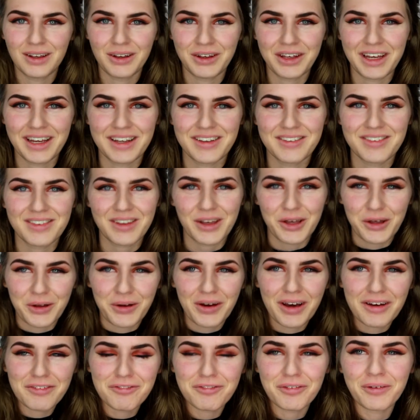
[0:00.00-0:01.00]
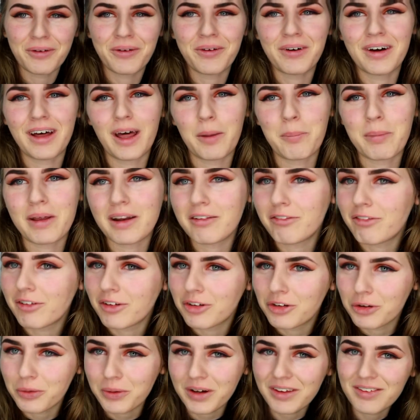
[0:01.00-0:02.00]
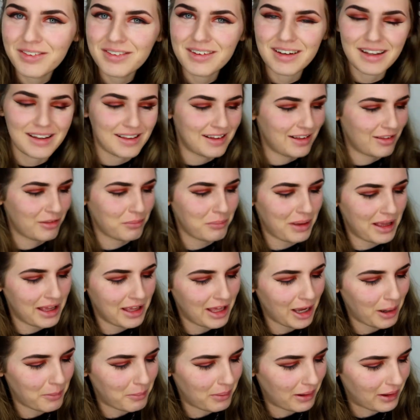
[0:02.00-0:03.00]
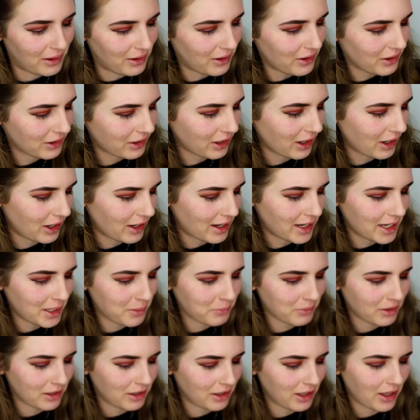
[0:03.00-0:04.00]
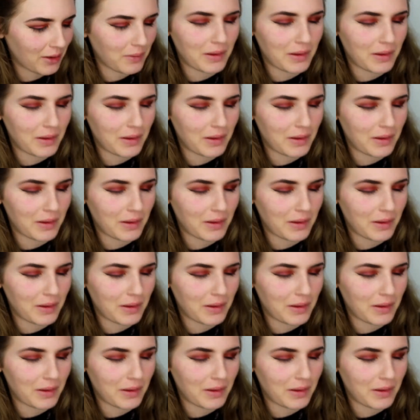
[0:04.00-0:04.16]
Okay, so for a bit of a twist in this makeup look, I am going